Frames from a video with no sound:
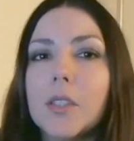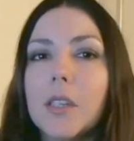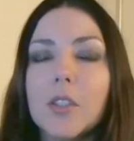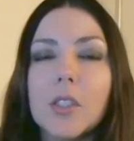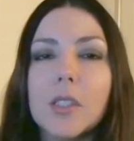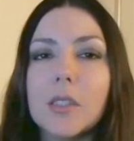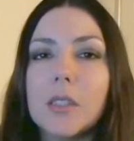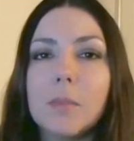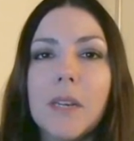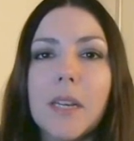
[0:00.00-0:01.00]
It's just to
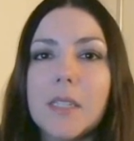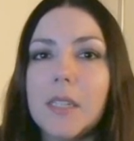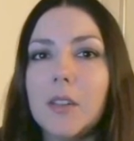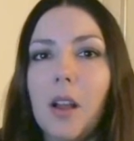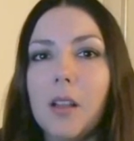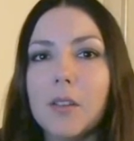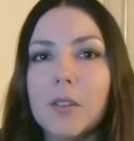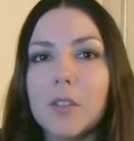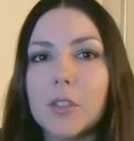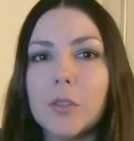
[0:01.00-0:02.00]
spend
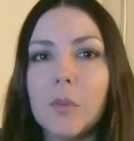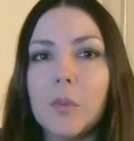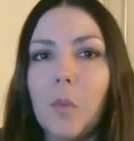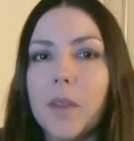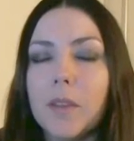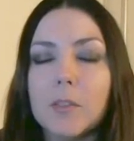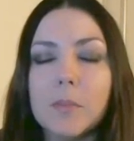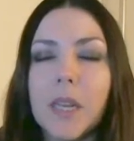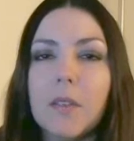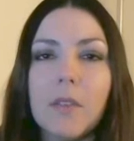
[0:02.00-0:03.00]
$18 when there's
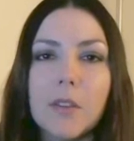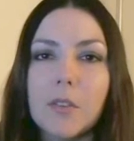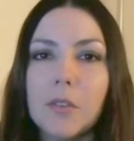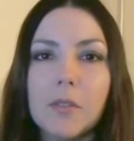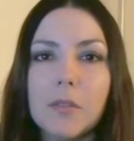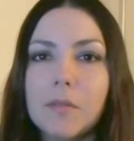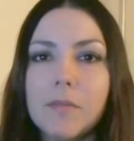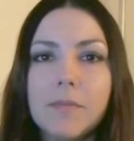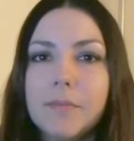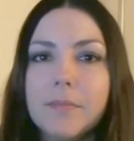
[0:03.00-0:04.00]
plenty of other
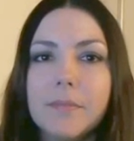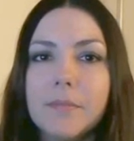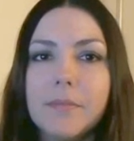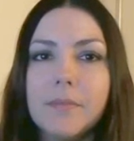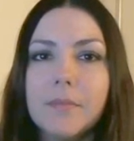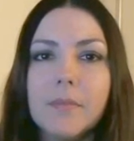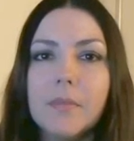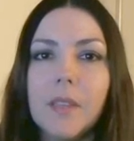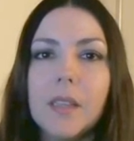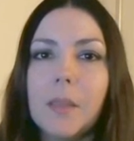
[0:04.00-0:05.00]

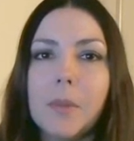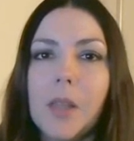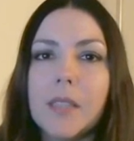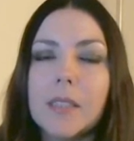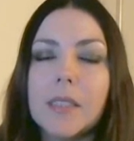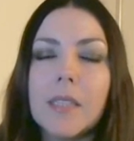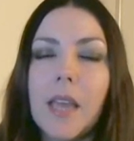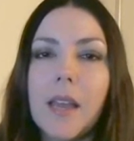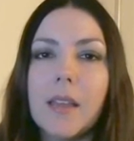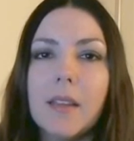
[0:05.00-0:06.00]
lip glosses
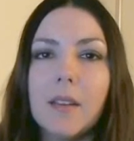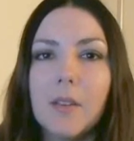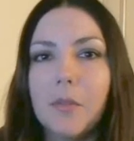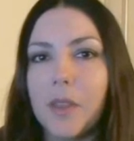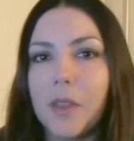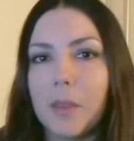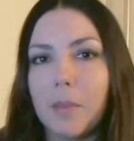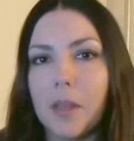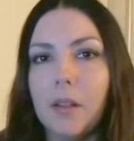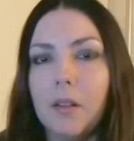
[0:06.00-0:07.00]
that fit the
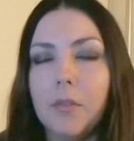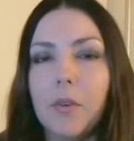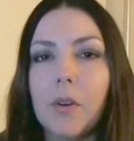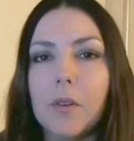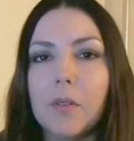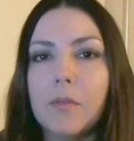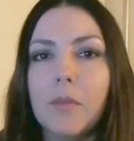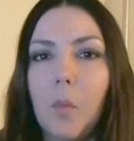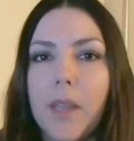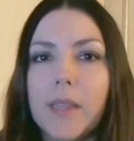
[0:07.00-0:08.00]
bill for
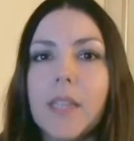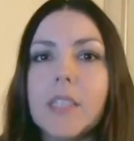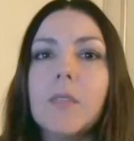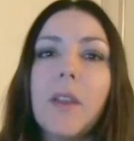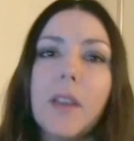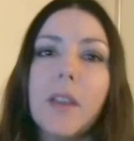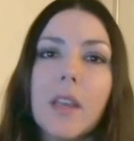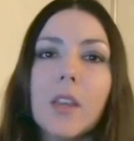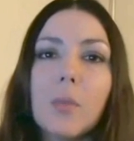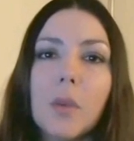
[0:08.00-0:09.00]
way less. If I could
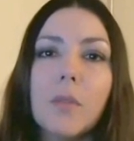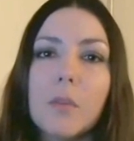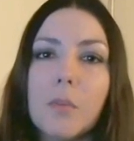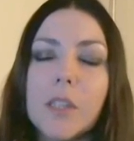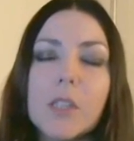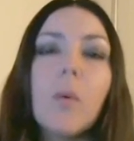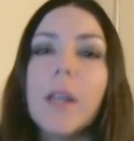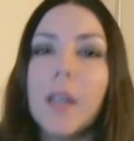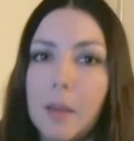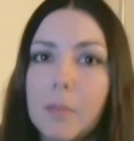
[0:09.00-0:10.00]
get 3 for the price of
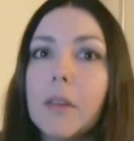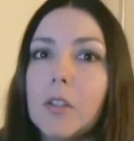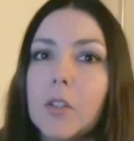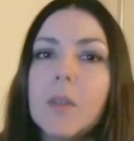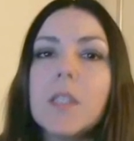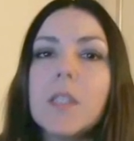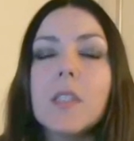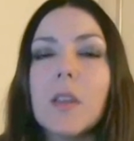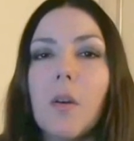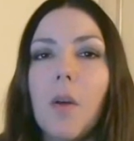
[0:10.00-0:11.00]
1, I'm gonna do it.
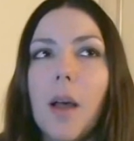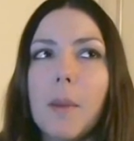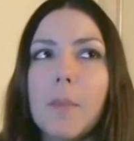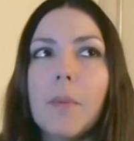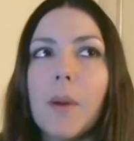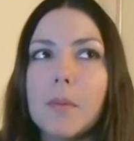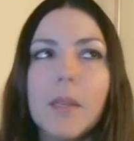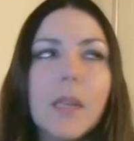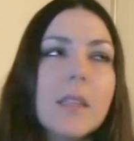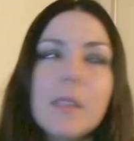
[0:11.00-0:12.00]
So I probably,
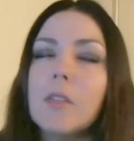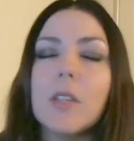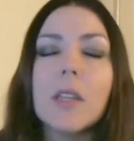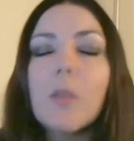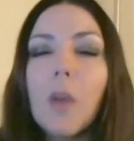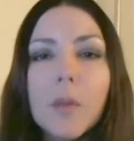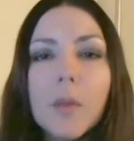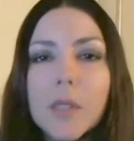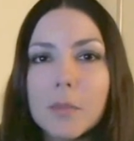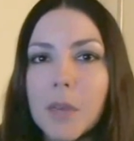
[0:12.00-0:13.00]
like I said, there's nothing wrong with
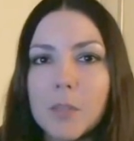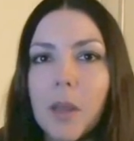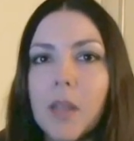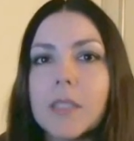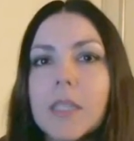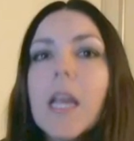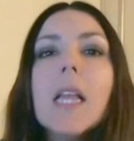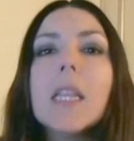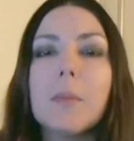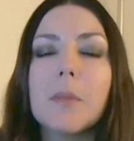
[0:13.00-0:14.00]
the Smashbox
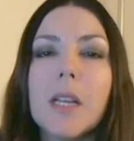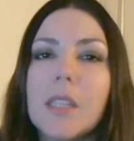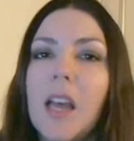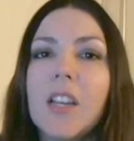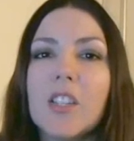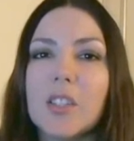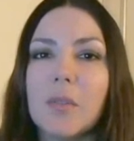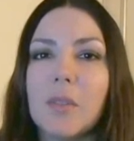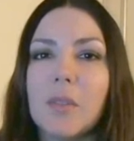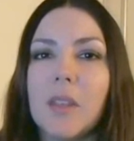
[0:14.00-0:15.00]
lip gloss. I just
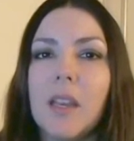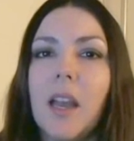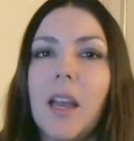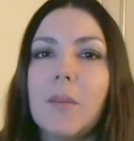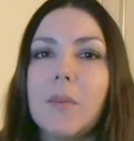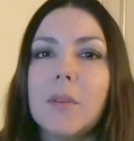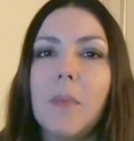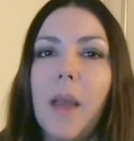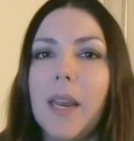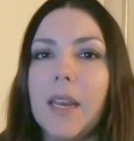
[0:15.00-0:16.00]
don't think I would
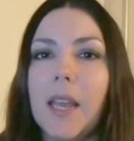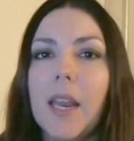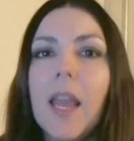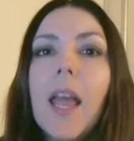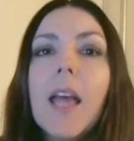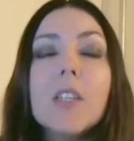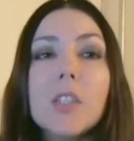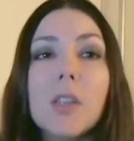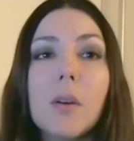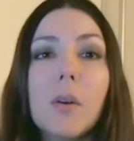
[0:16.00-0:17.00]
buy it again.
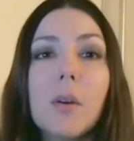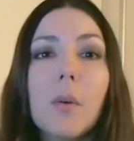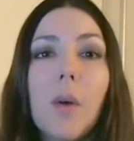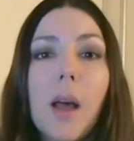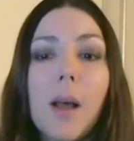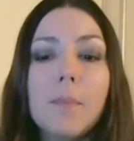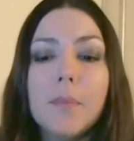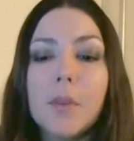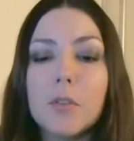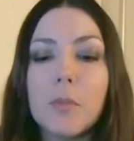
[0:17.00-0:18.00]
So
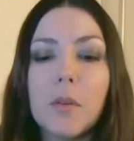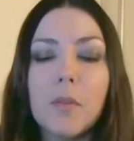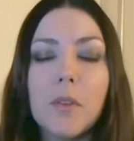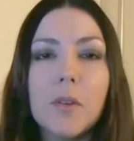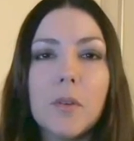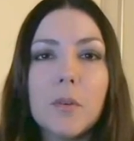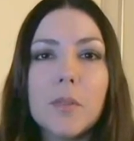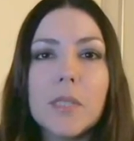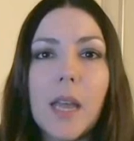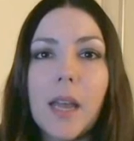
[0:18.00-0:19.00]
those are my
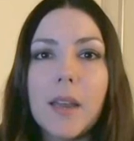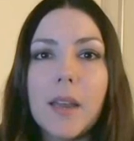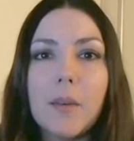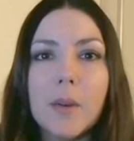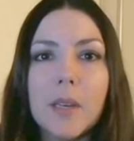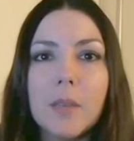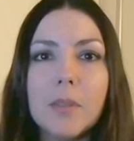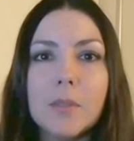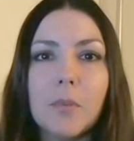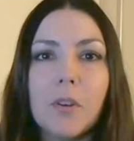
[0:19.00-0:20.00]
reviews. I want to keep
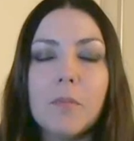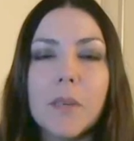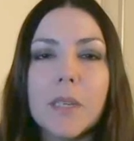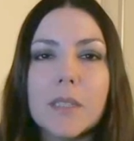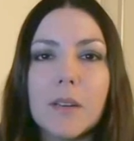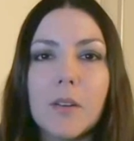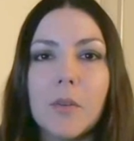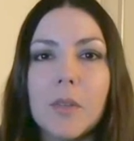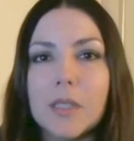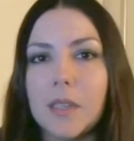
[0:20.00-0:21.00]
this brief because I
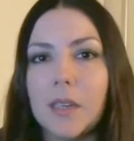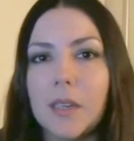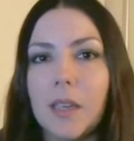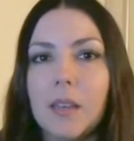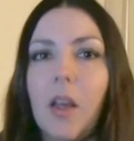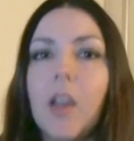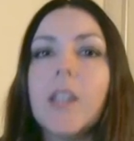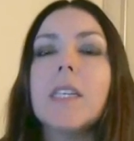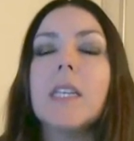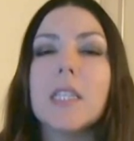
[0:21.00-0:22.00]
know these can get long and
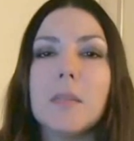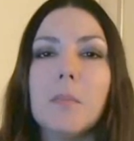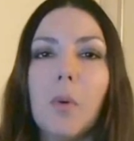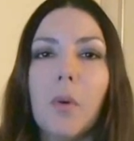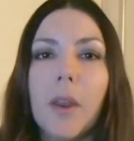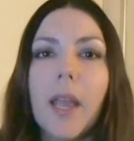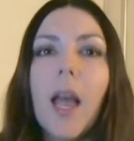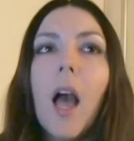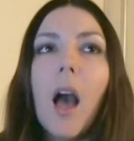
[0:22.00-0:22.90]
tedious and boring.